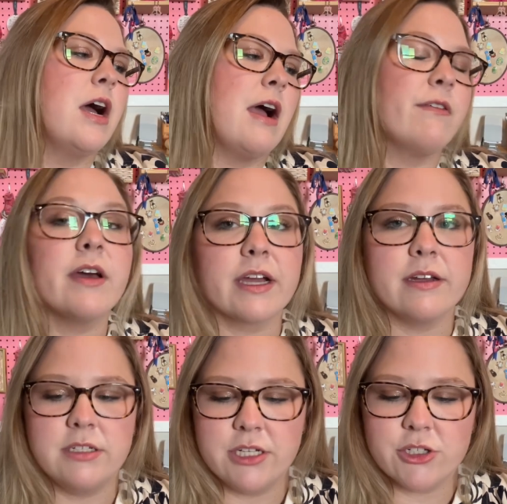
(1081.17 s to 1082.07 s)
I feel like a
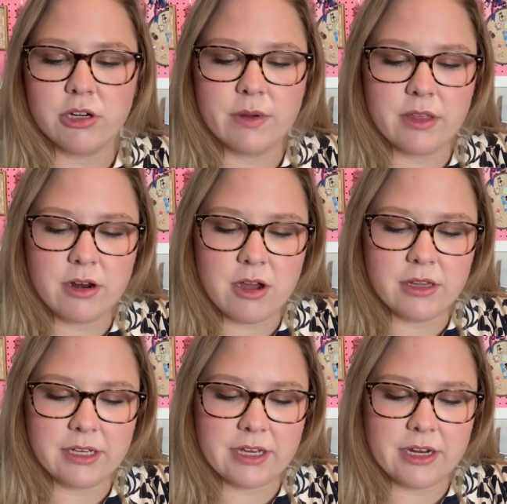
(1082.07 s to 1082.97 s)
teacher with it on,
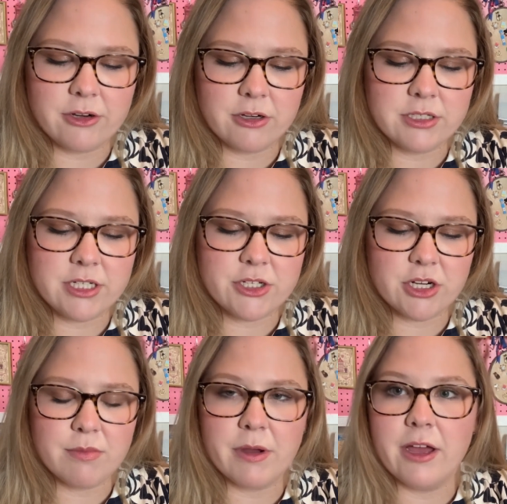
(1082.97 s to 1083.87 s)
like a kindergarten
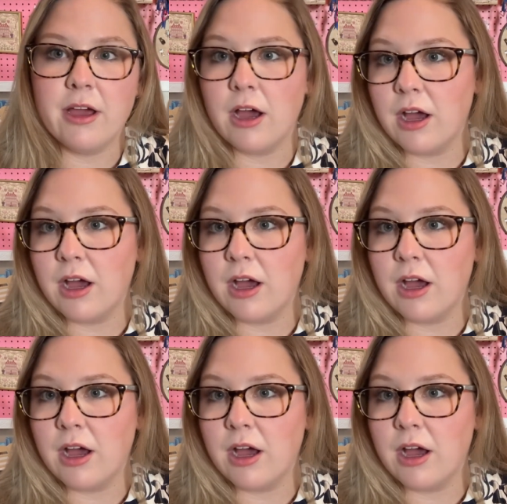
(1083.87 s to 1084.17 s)
teacher. But